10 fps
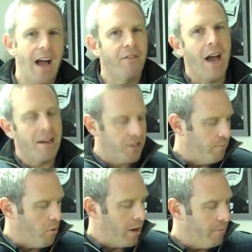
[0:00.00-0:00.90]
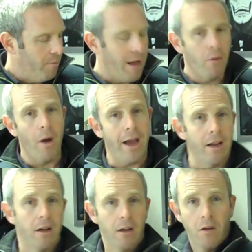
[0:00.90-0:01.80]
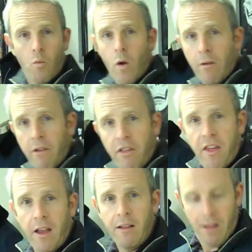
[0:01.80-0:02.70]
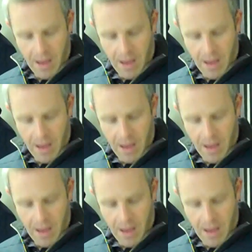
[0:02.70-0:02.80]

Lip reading: I've got to support it. By the way, one other thing.